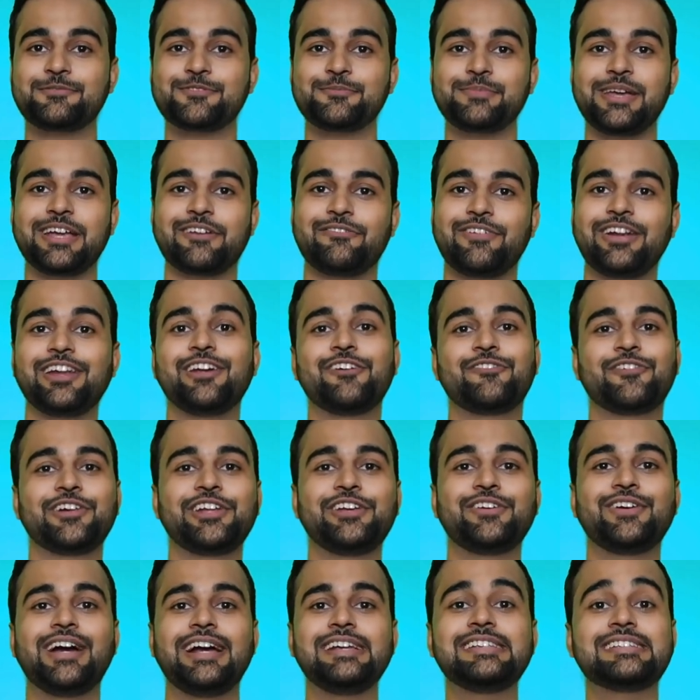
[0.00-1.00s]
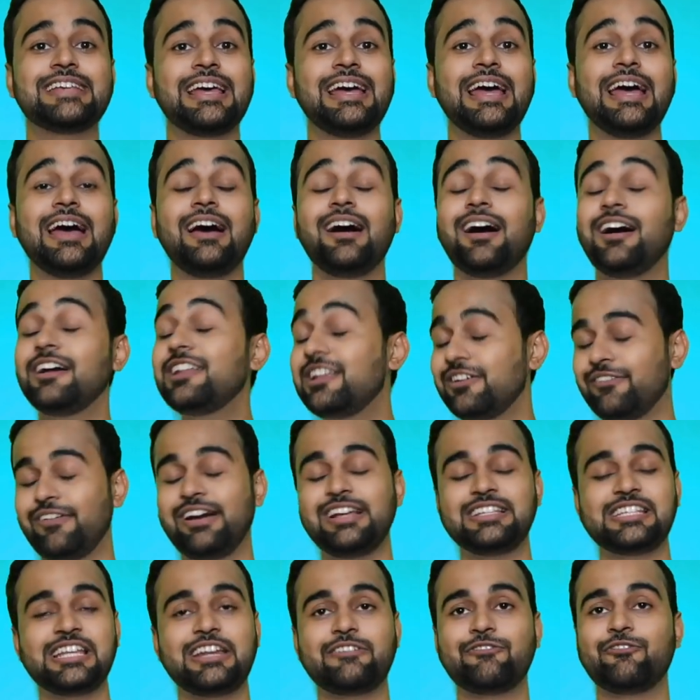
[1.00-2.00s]
to make video for you guys
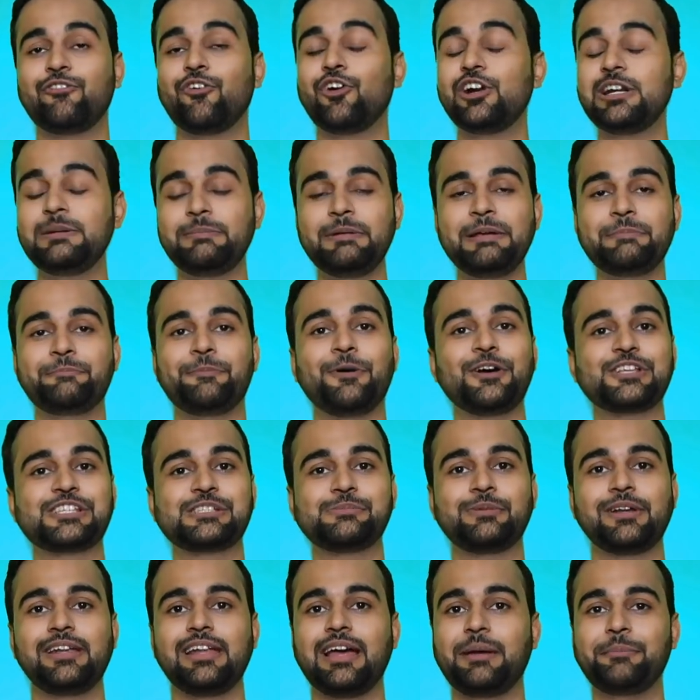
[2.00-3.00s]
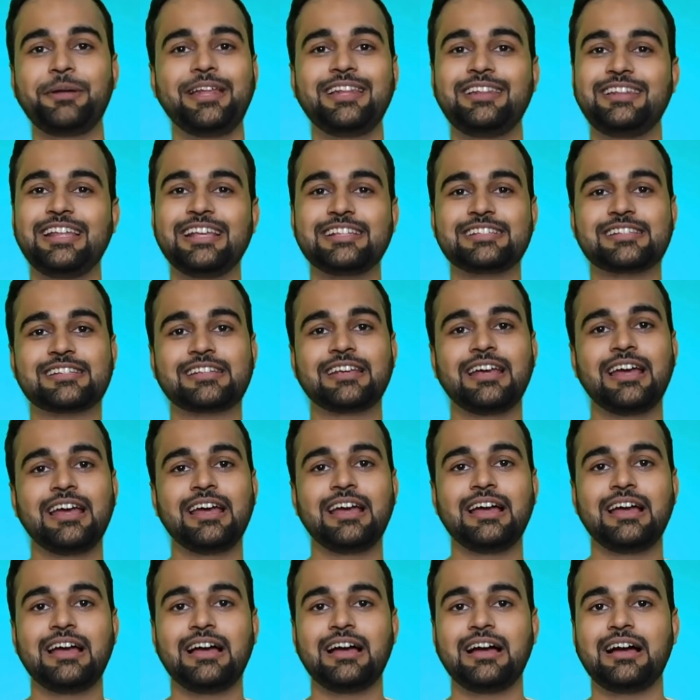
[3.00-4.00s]
otherwise it won't be possible I mean this
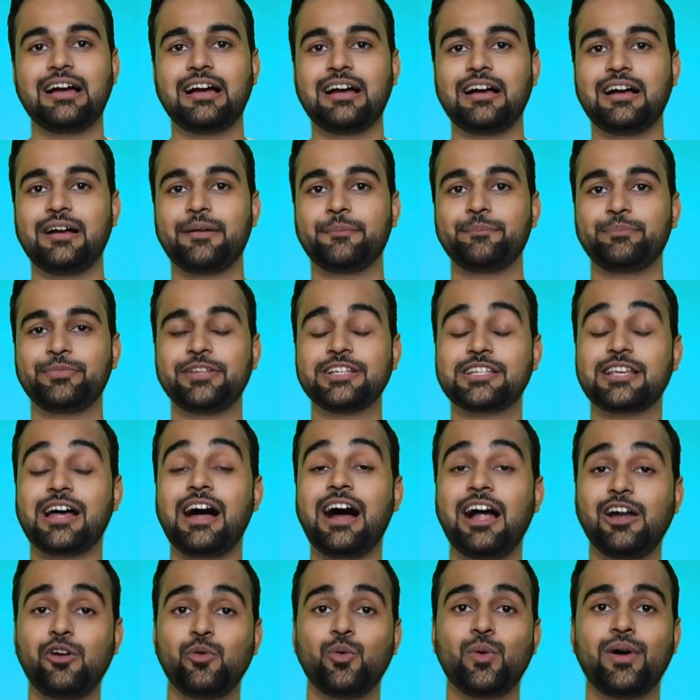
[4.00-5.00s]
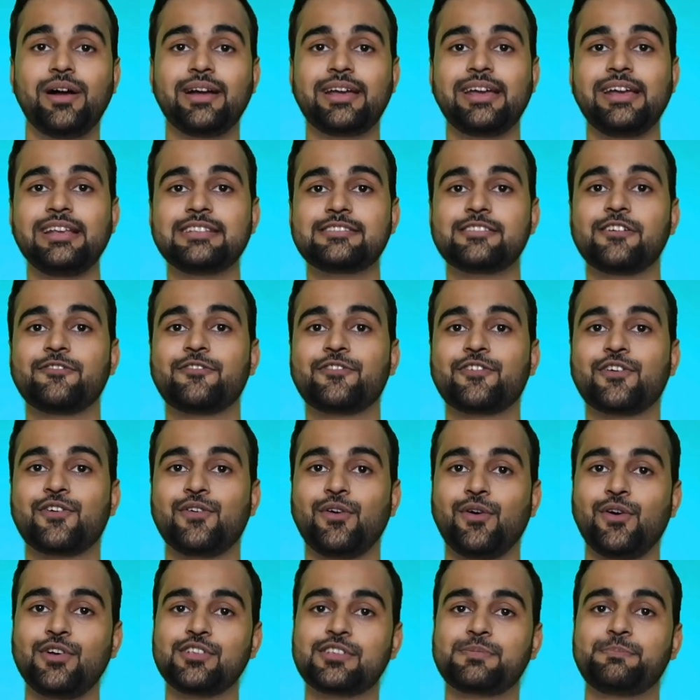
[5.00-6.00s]
uh, this hard work is of
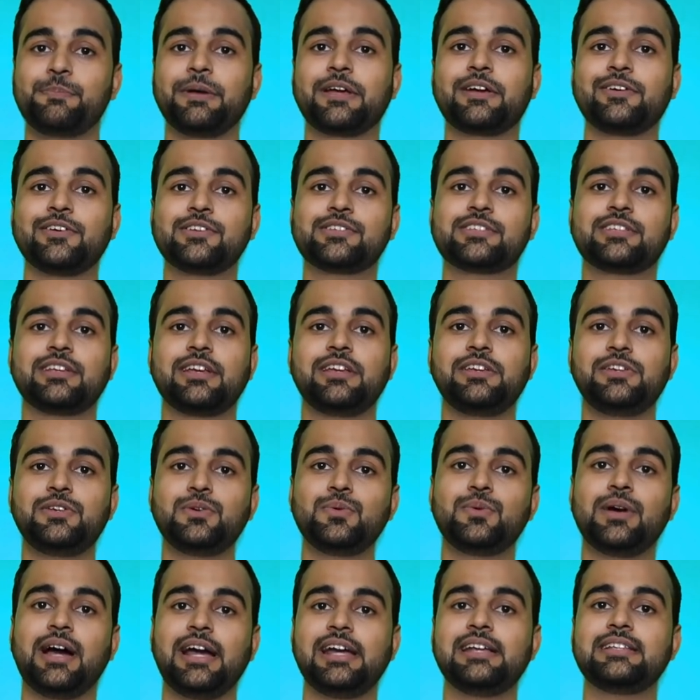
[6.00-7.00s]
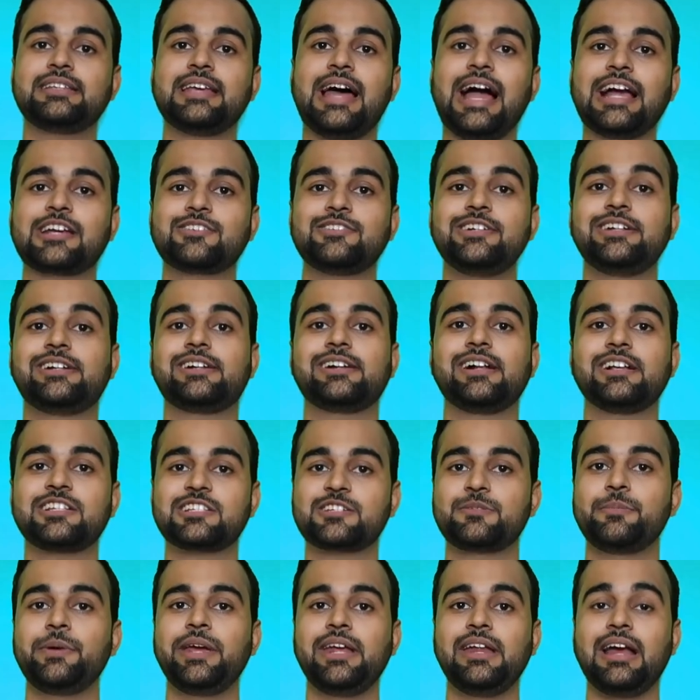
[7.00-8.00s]
course because you guys actually
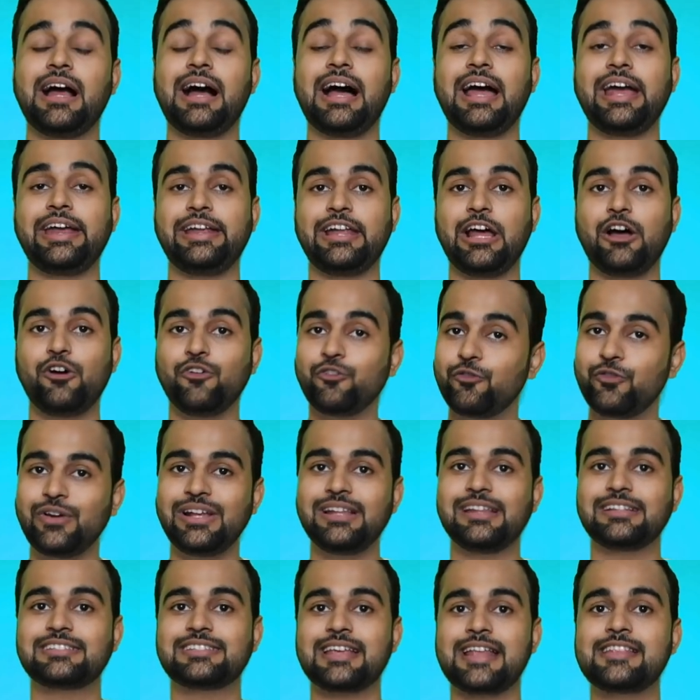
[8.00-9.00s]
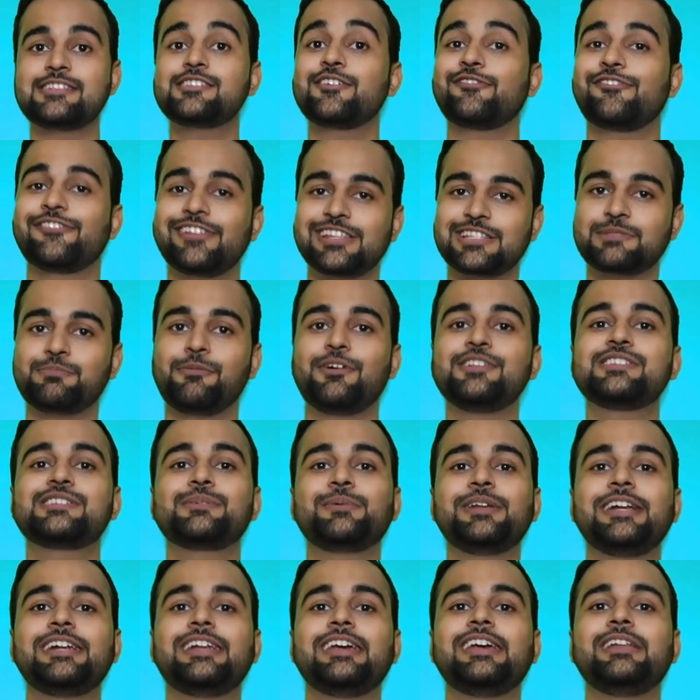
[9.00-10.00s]
trust me I now feel a sense of
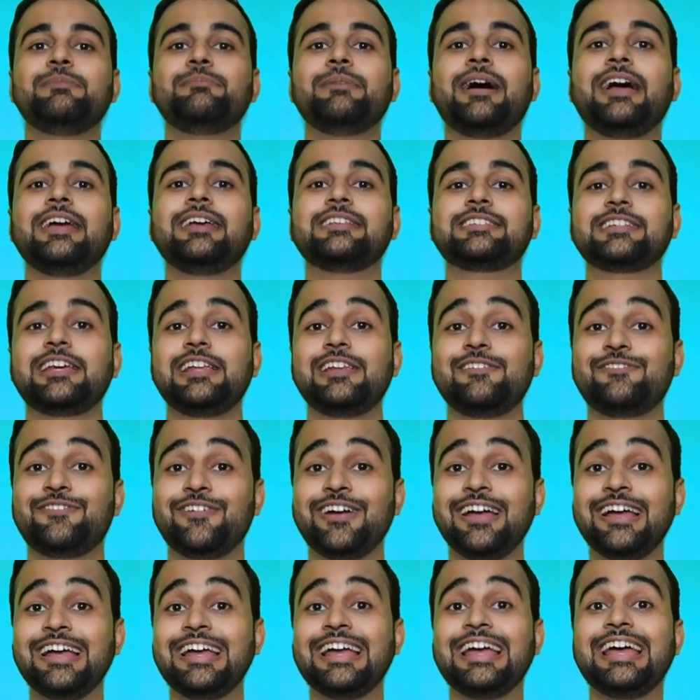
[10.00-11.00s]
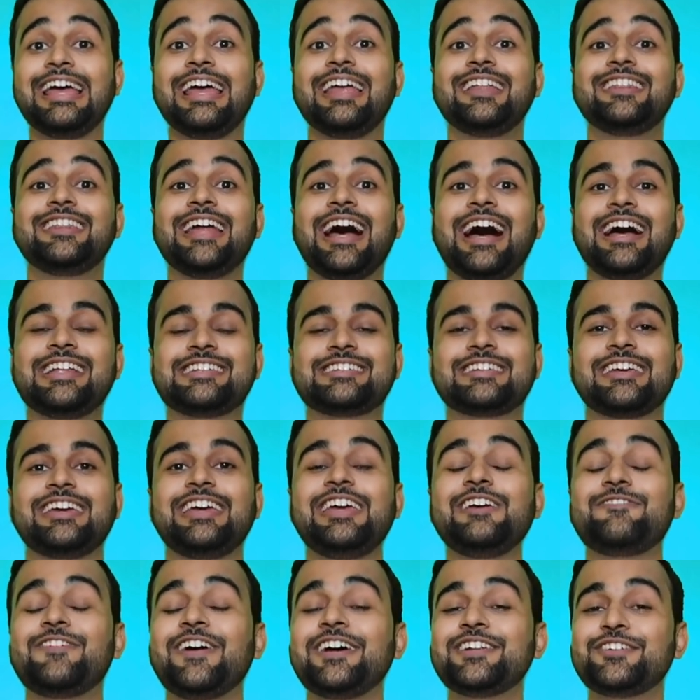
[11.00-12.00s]
responsibility in myself that
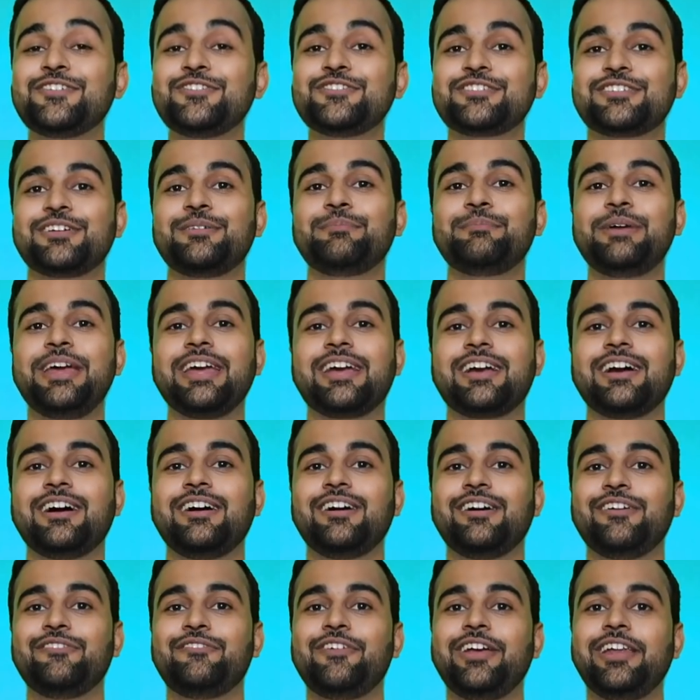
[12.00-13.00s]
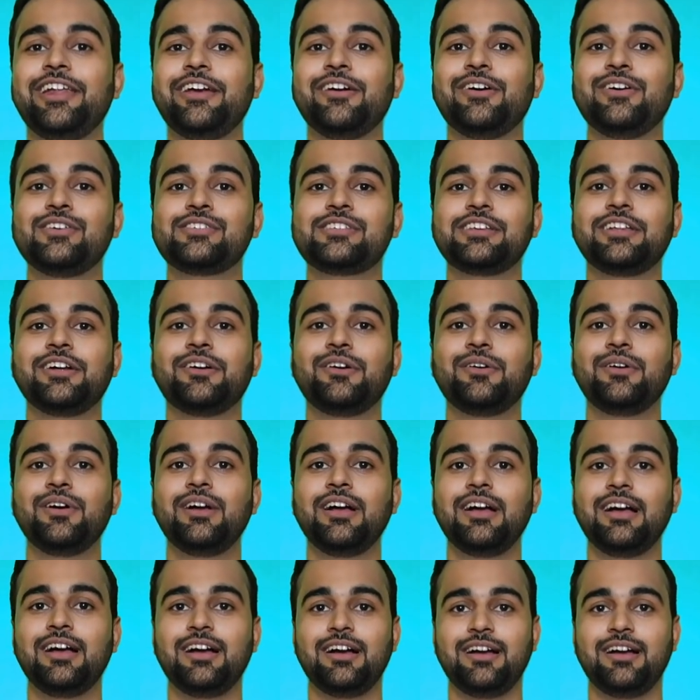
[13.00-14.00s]
if I don't make uh, videos, you know,
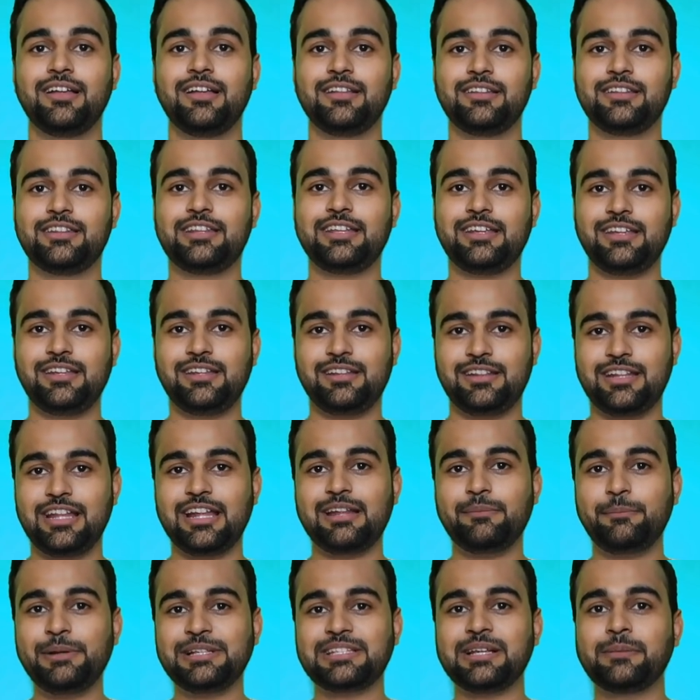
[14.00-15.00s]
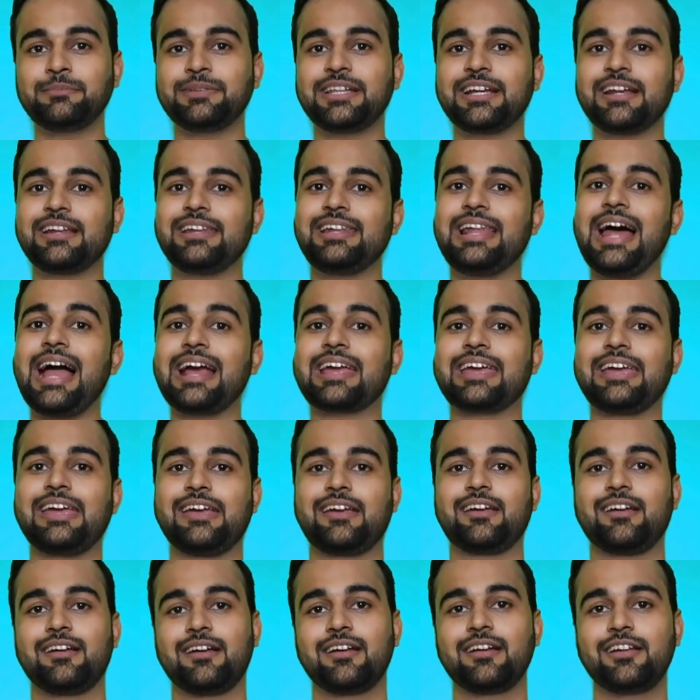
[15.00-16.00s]
there'll be something
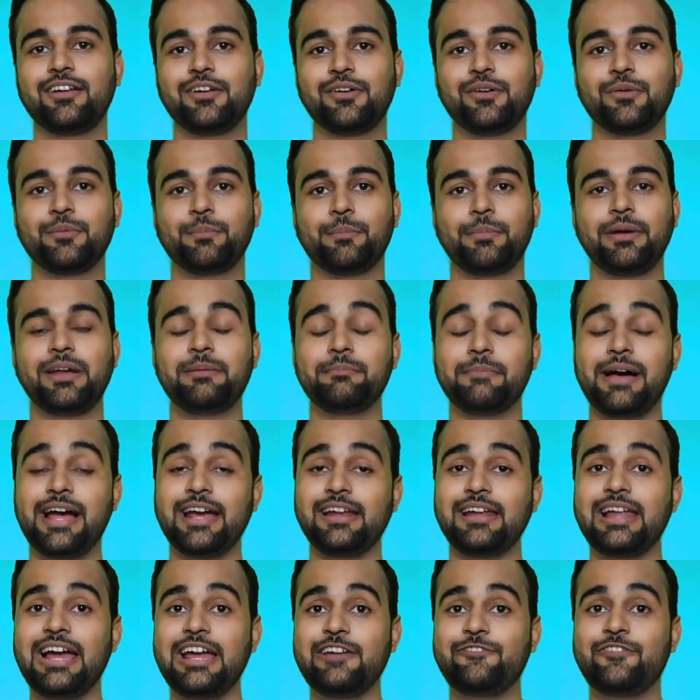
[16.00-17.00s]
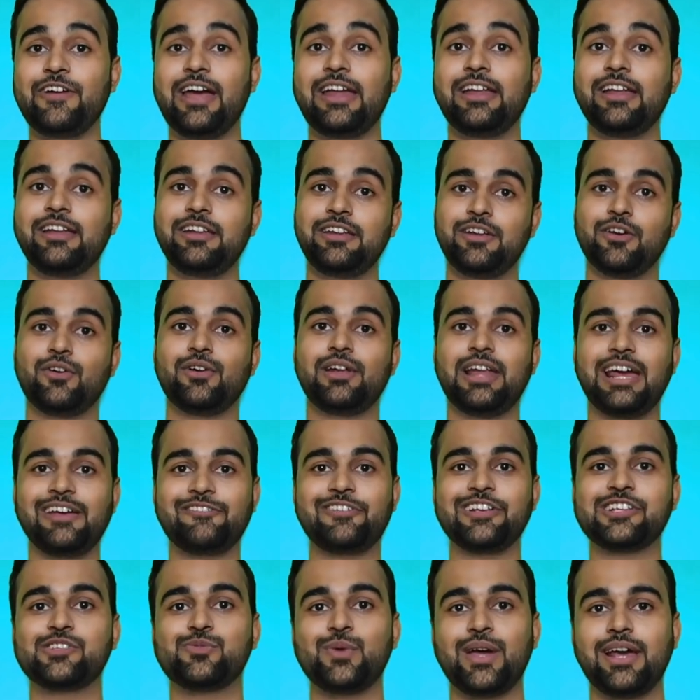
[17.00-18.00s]
lacking, you know, in my life and in your life
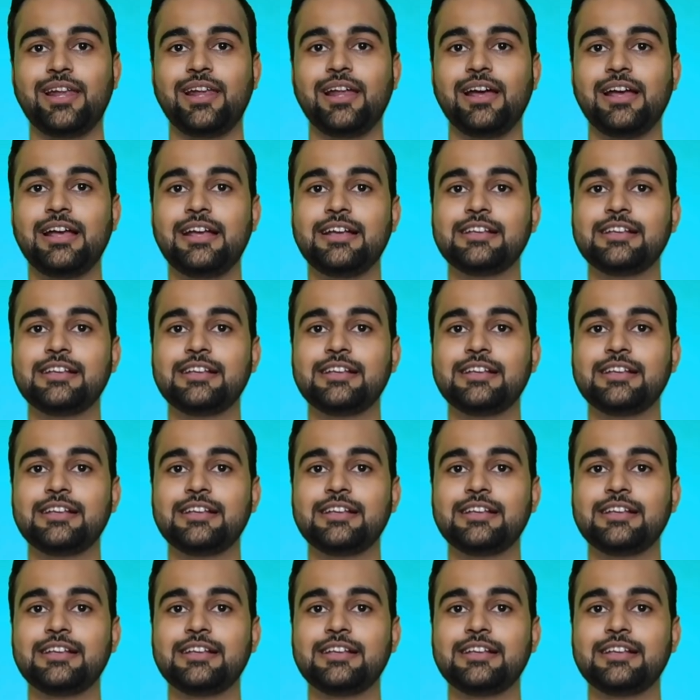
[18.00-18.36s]
as well.